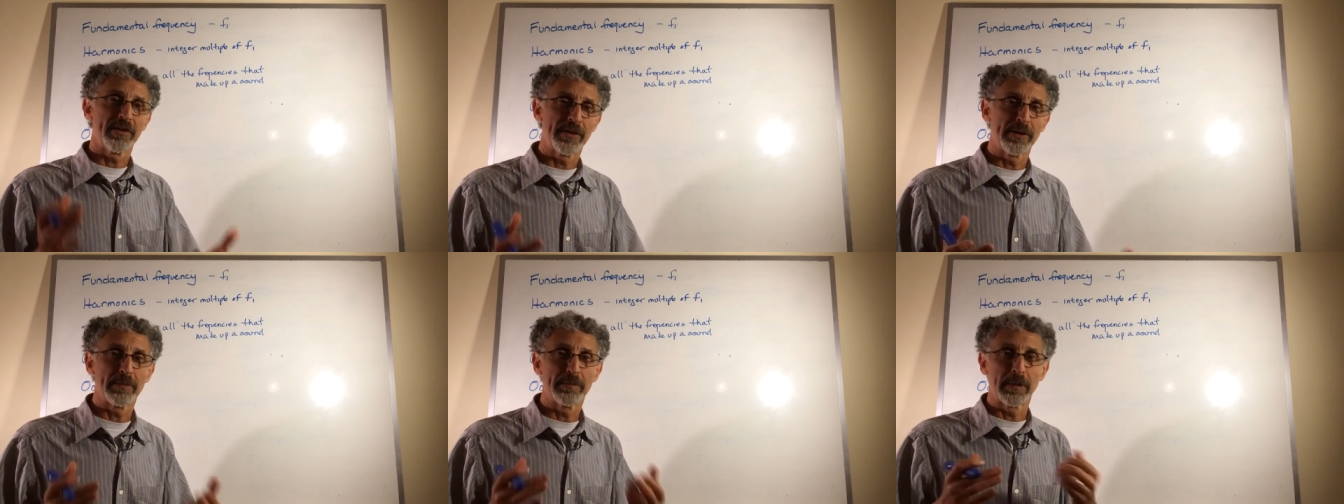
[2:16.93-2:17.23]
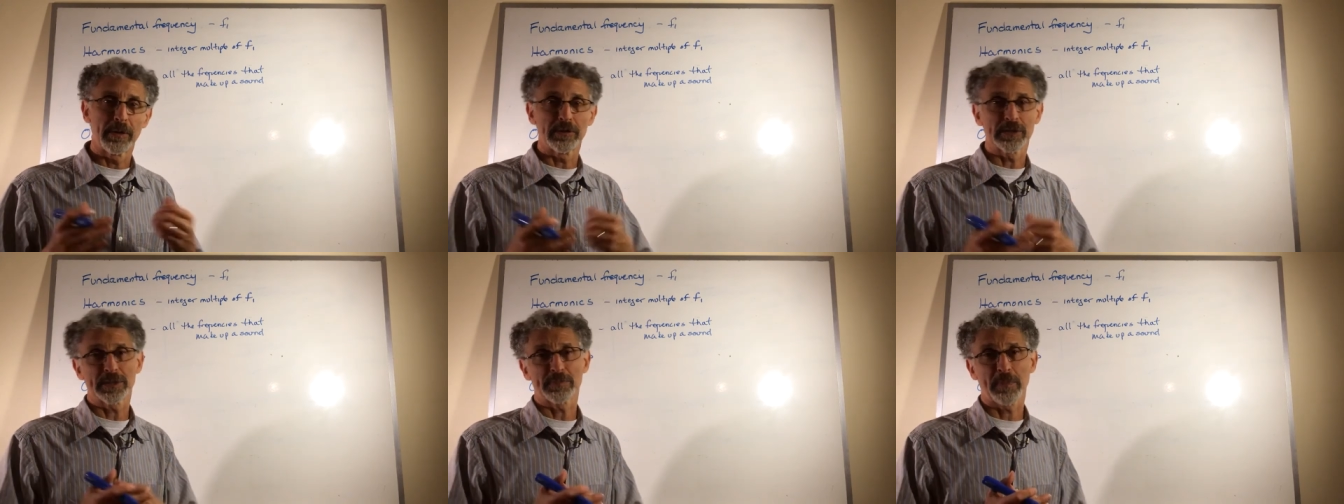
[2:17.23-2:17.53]
They're
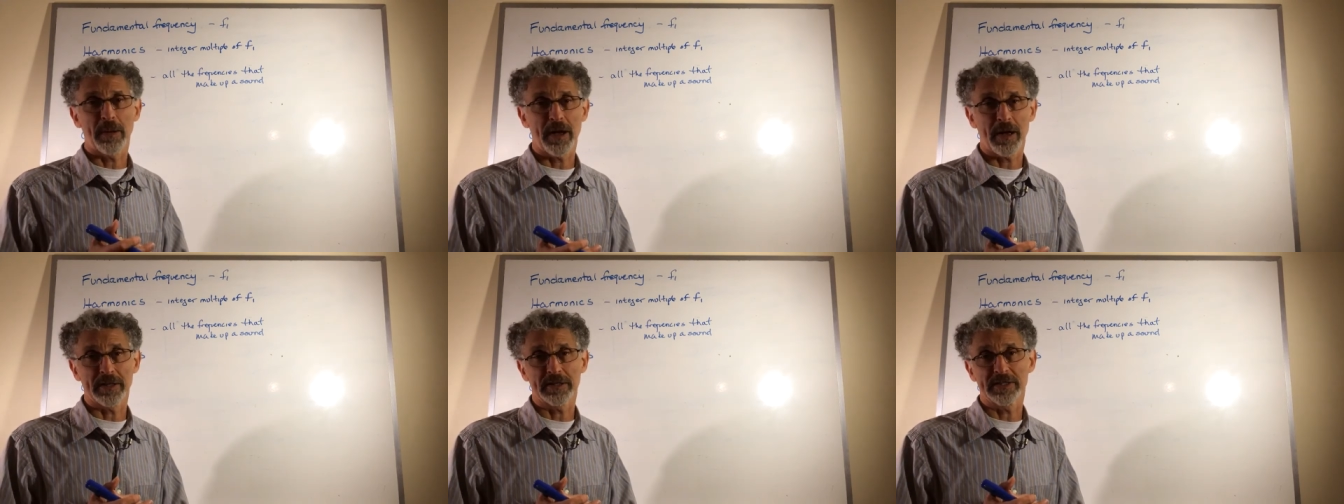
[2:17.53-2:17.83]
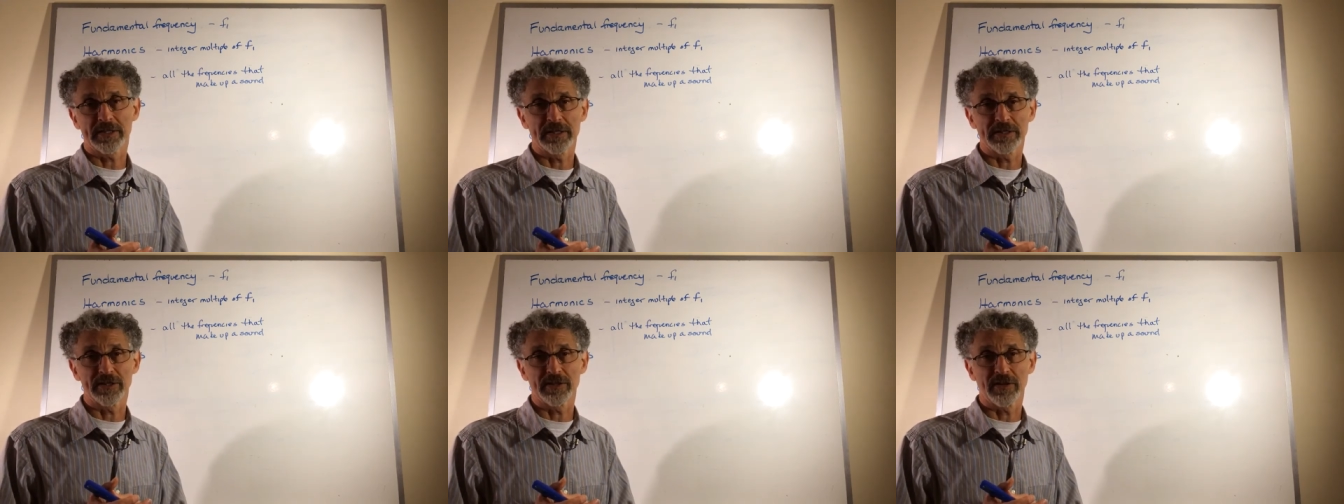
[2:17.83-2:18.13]
both
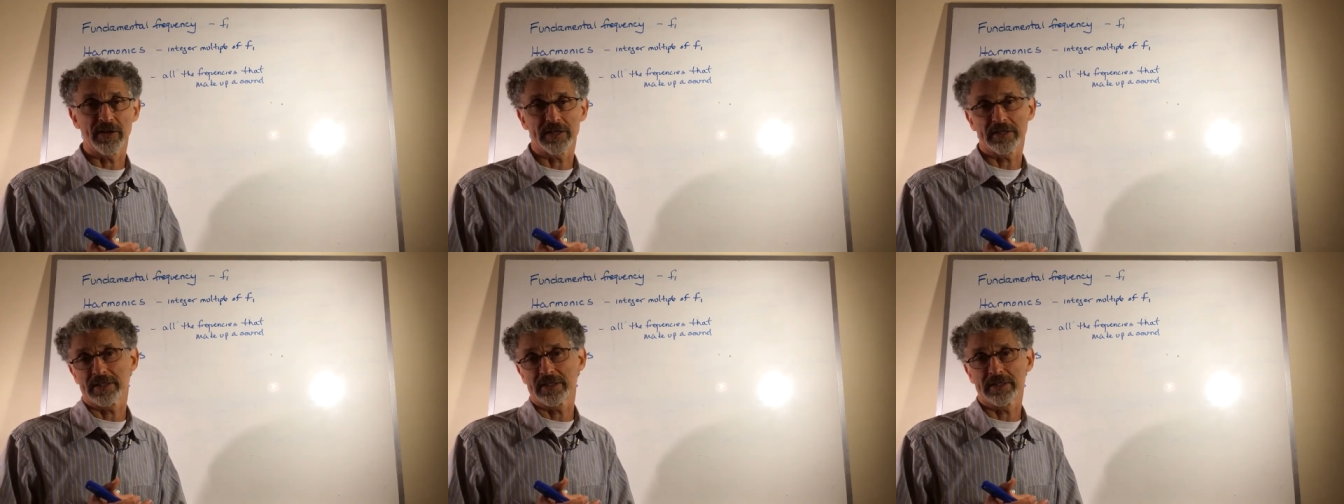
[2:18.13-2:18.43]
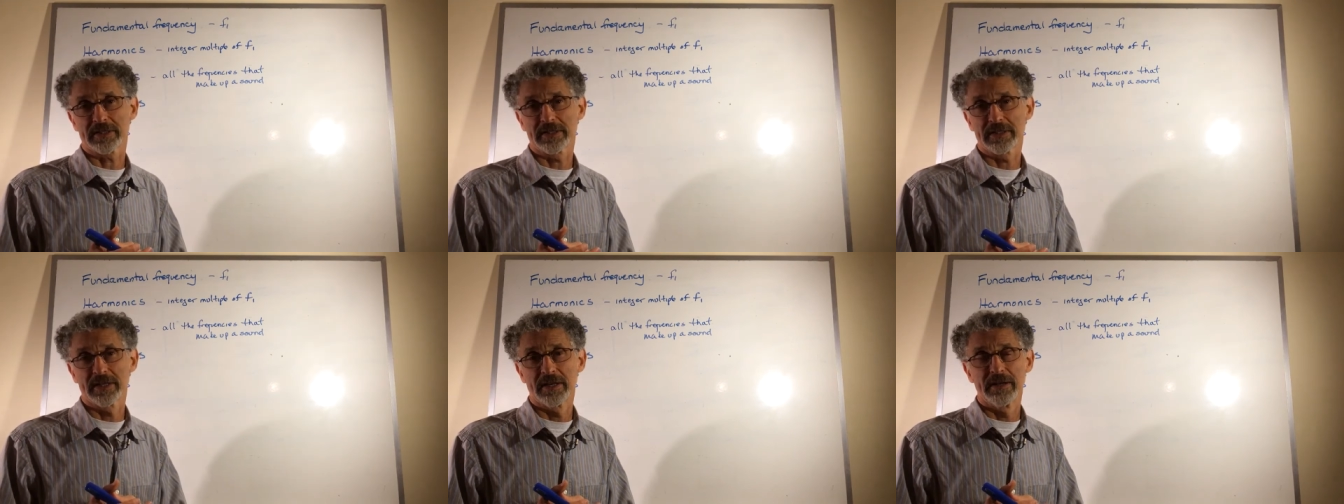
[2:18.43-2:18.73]
pasta
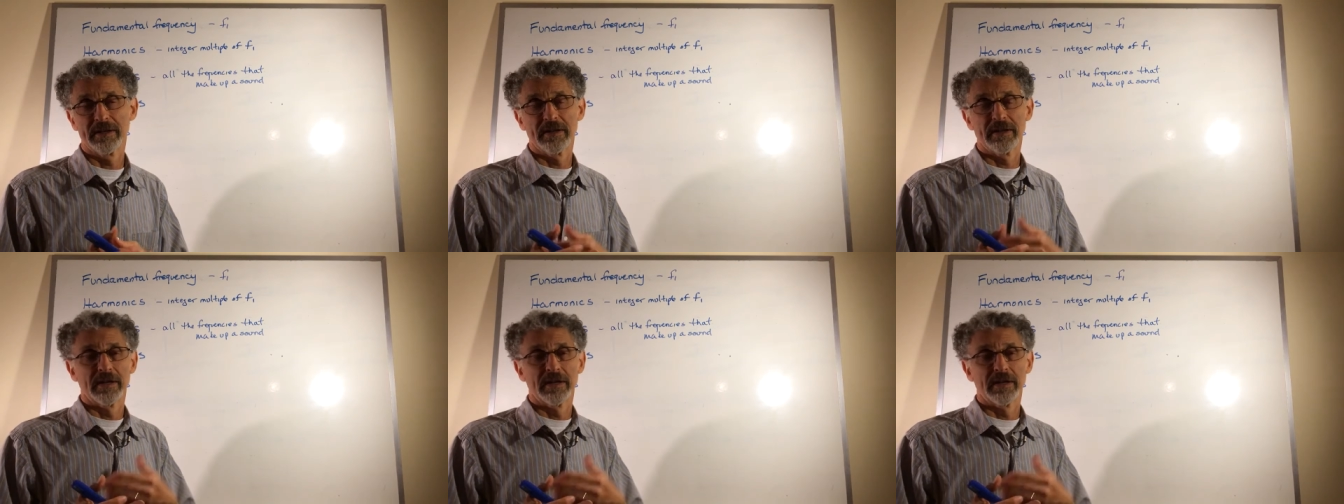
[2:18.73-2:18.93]
sauces.